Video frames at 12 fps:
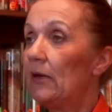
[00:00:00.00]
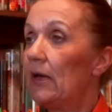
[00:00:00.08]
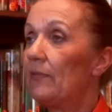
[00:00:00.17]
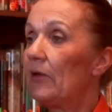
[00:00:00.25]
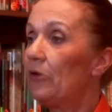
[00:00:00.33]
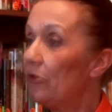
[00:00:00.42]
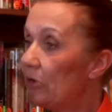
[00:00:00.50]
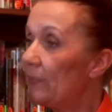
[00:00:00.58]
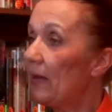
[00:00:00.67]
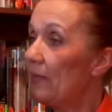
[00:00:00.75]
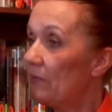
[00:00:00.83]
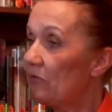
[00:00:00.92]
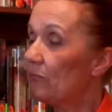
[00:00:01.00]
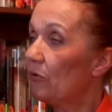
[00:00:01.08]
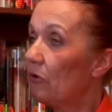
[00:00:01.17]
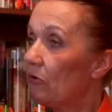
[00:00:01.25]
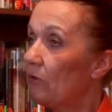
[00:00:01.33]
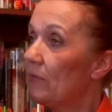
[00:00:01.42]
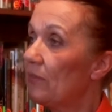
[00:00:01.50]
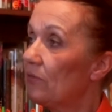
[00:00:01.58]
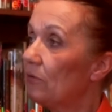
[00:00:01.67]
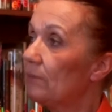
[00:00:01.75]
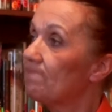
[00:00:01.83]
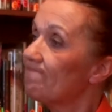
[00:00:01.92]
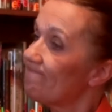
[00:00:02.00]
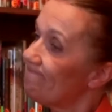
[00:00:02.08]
and they'd heard about this program and thought.